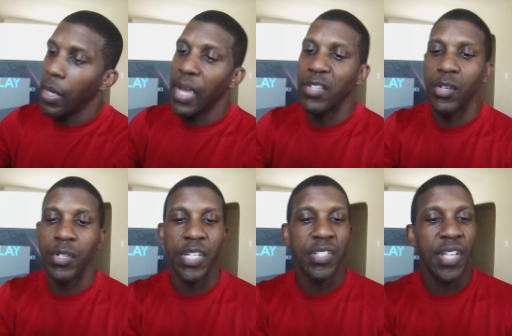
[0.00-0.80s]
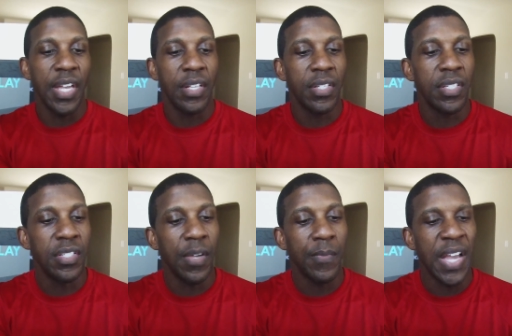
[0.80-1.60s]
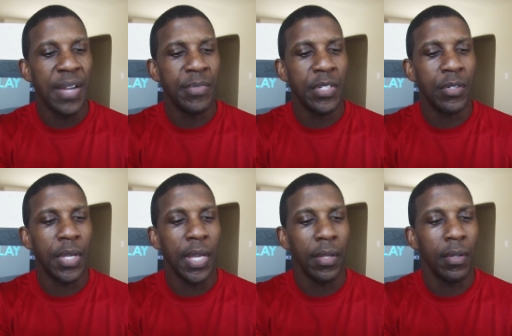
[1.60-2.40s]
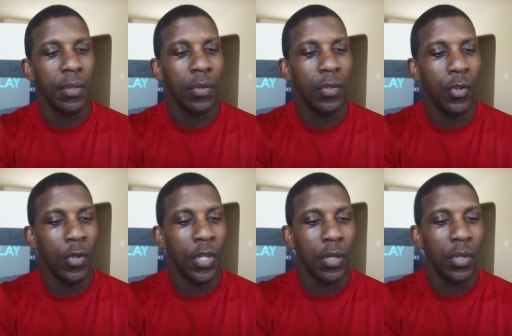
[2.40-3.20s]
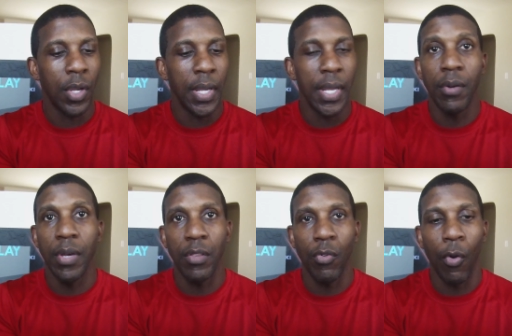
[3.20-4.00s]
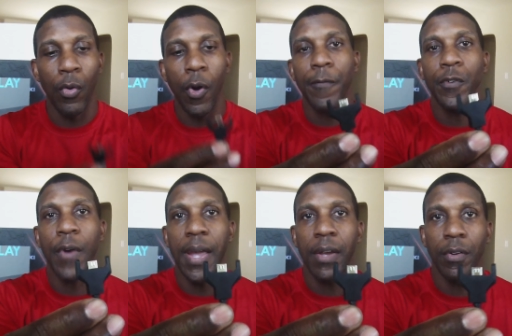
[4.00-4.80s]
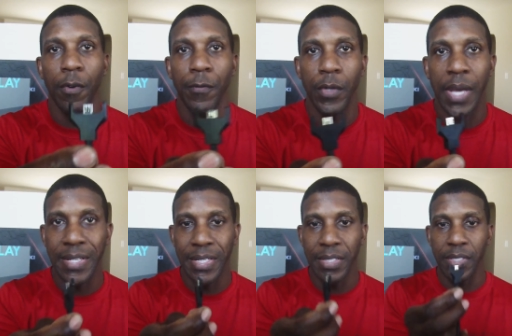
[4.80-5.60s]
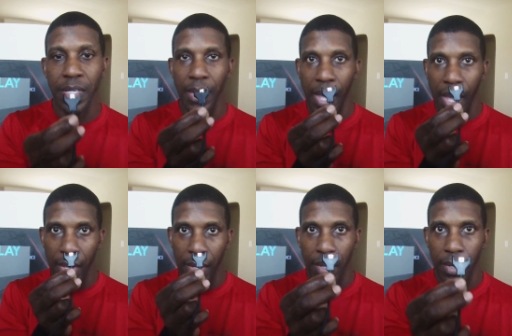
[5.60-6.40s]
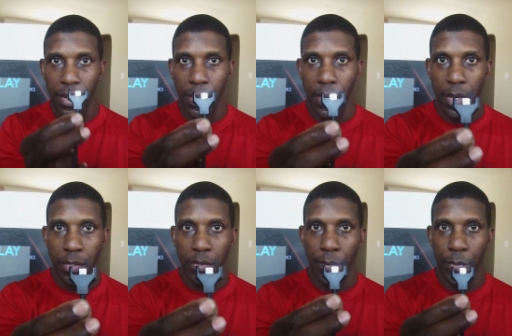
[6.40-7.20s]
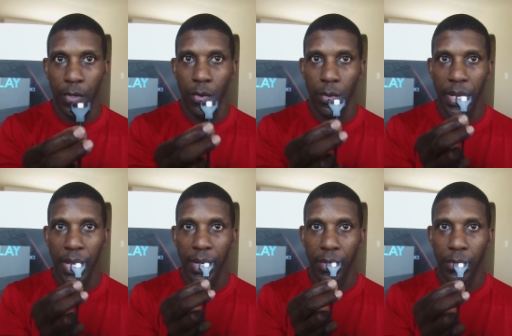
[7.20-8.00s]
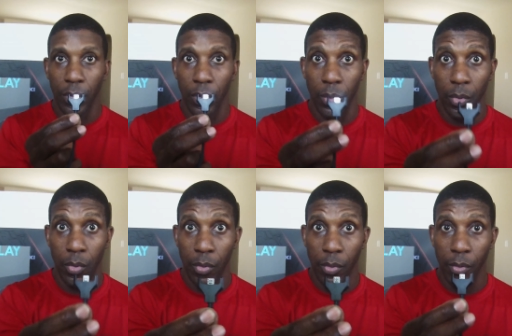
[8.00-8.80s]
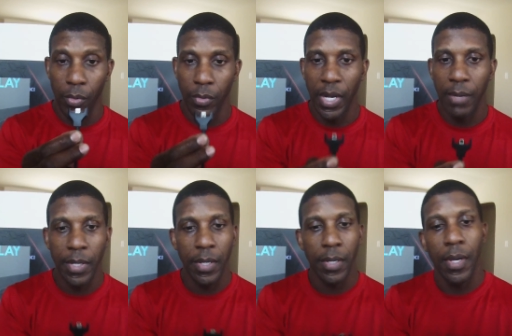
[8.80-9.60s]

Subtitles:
you could just take this, and sometimes it'll get it'll get thrown off track. I don't know if you guys can see that, so I'm gonna go ahead and do the woo type thing.